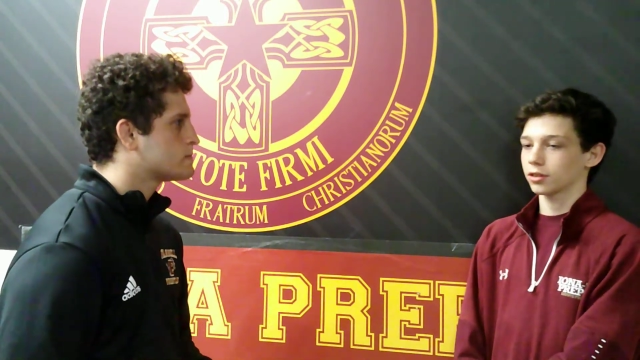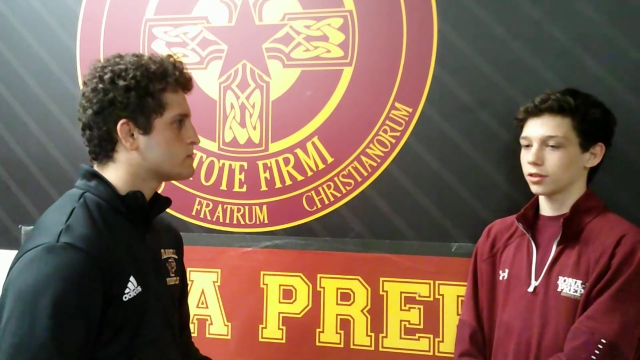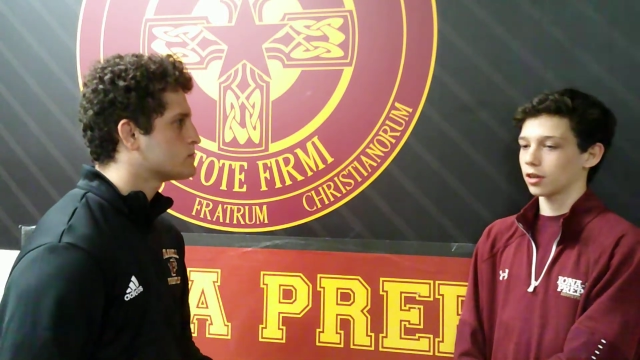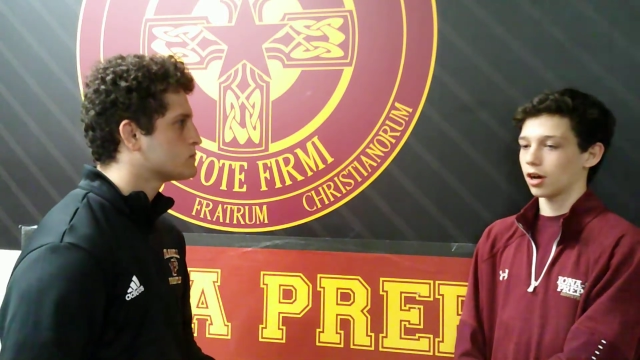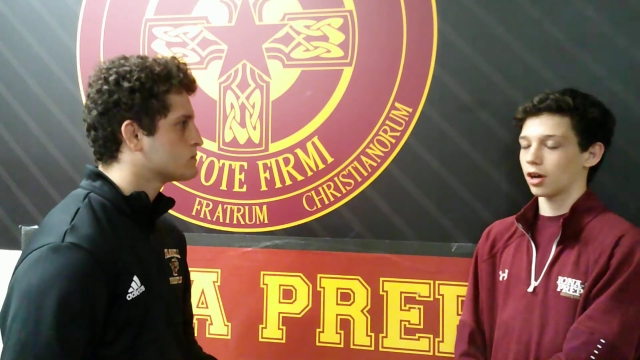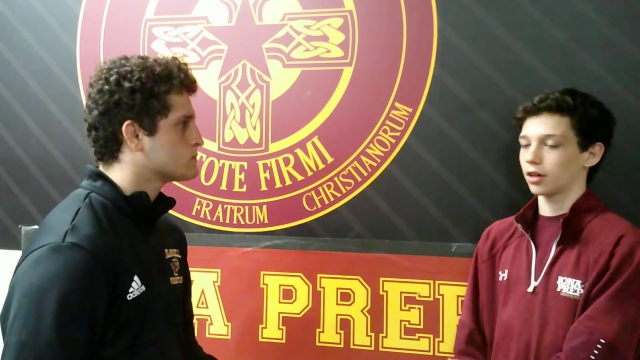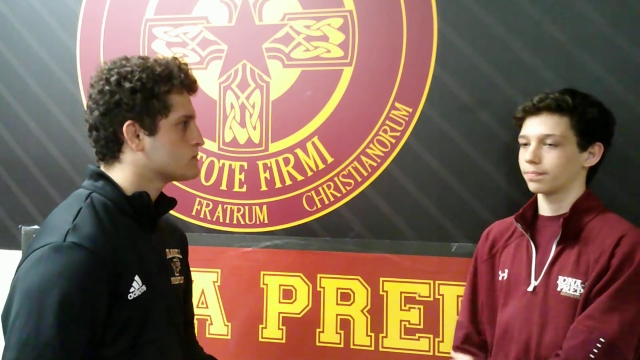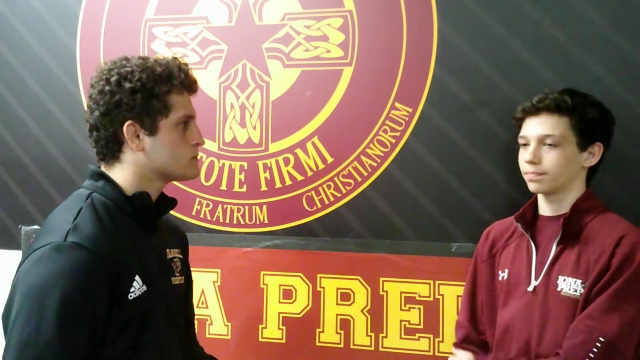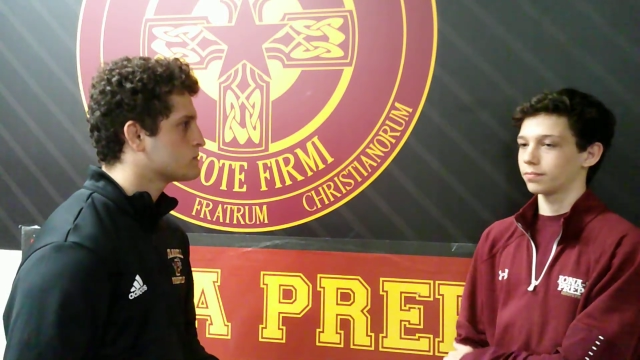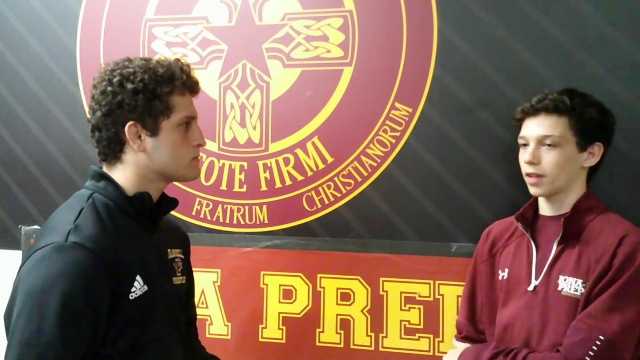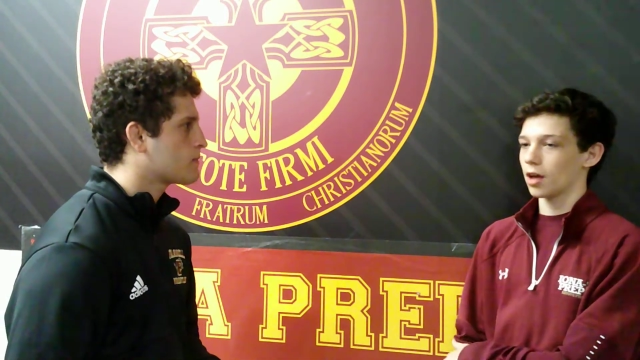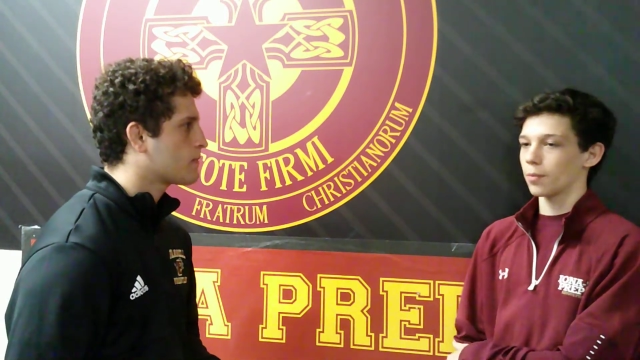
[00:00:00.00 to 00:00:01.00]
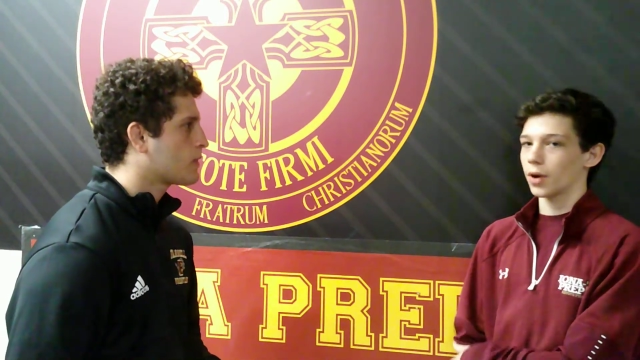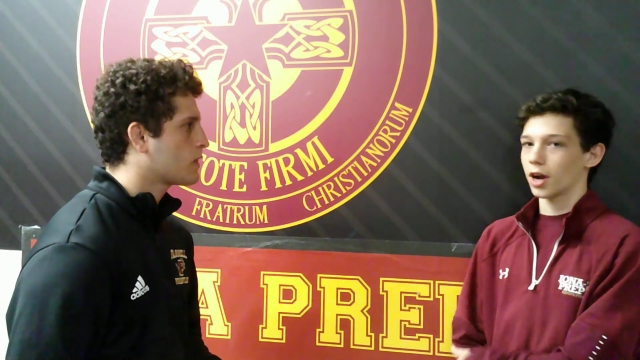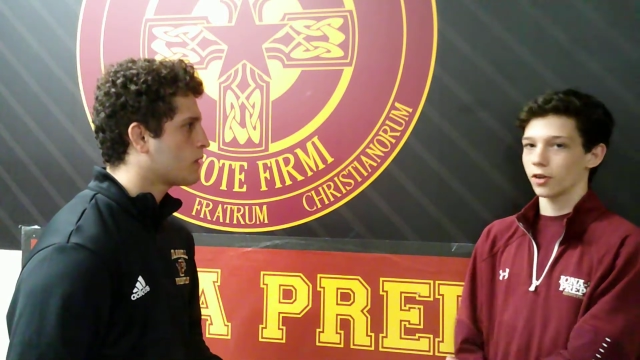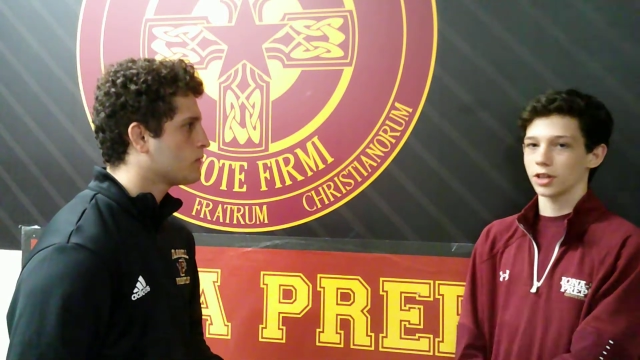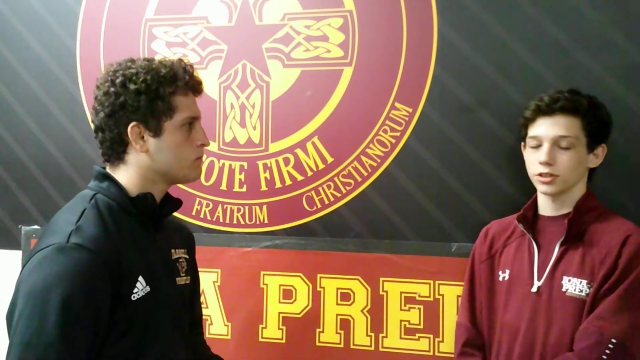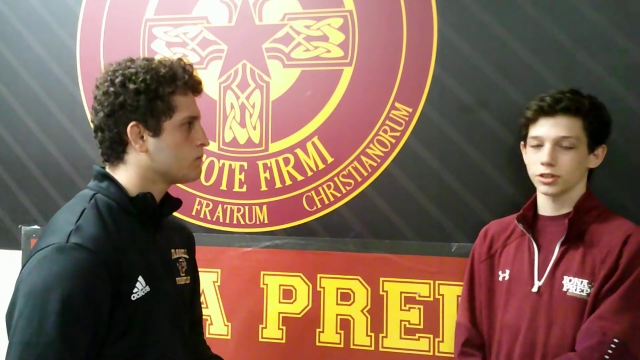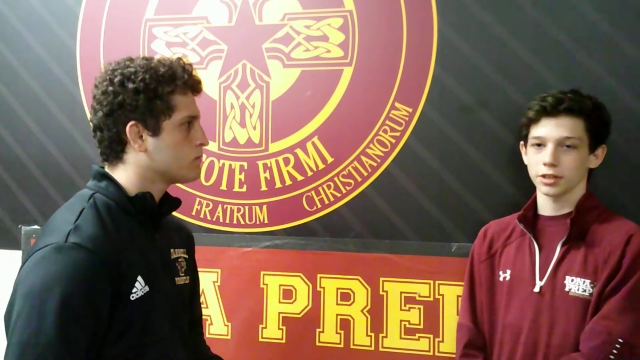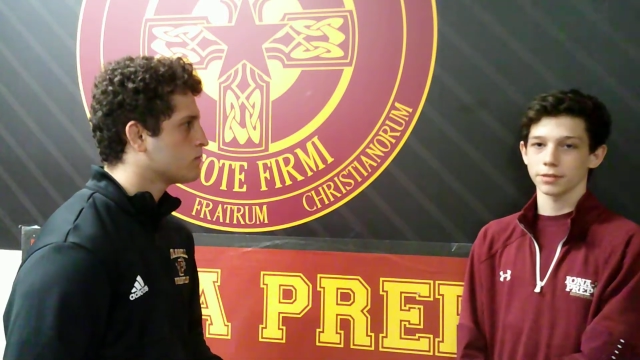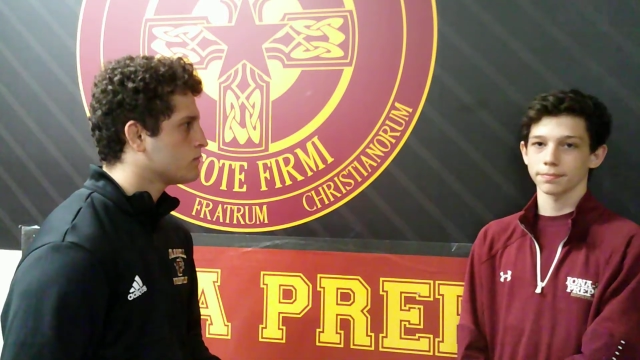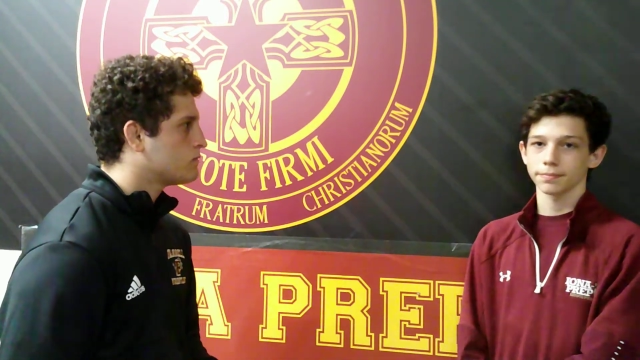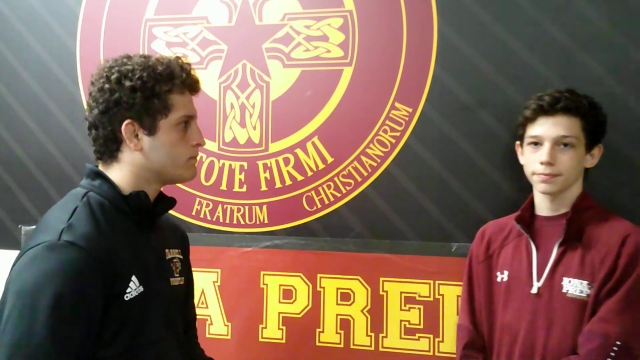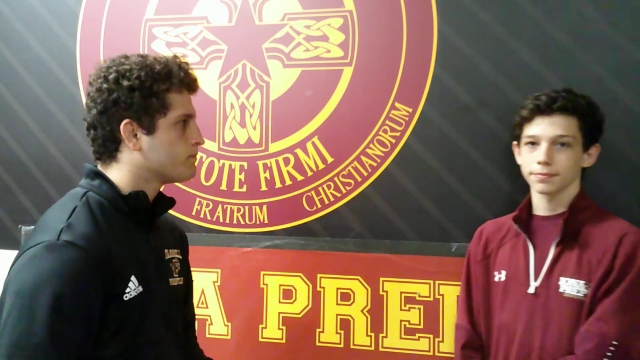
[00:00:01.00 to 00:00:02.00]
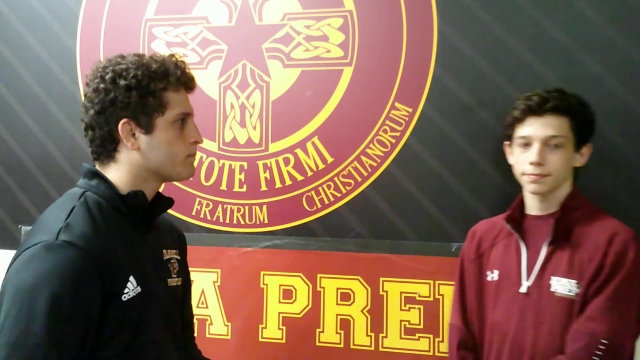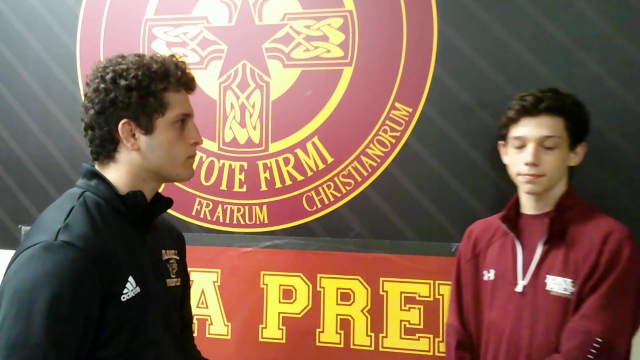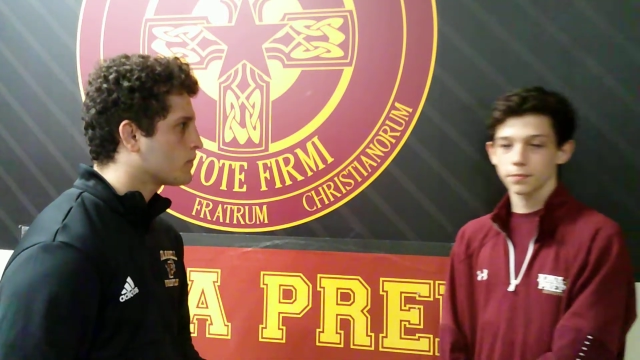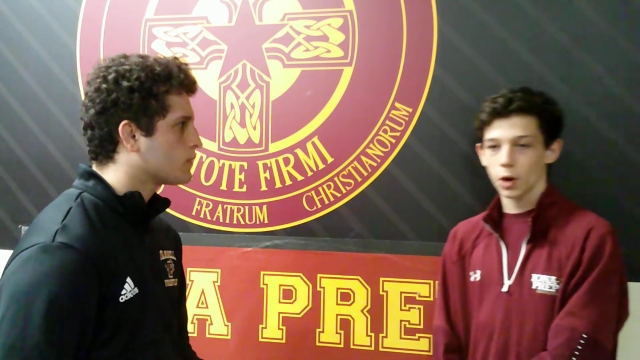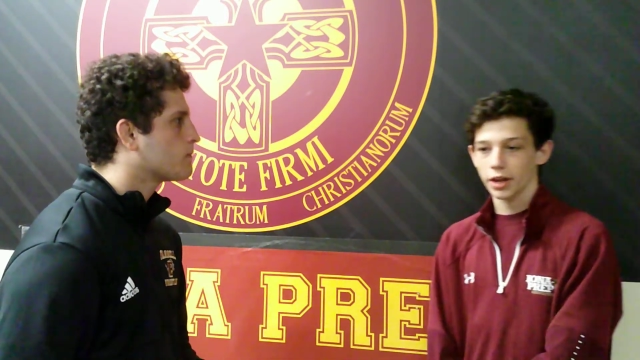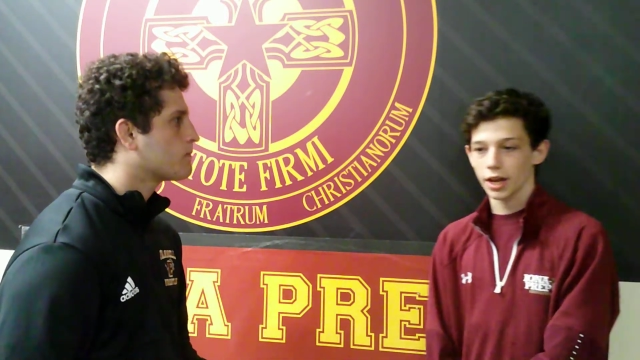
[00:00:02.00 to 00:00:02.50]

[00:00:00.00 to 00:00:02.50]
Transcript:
Speaker 1: uh, Empire Wrestling, probably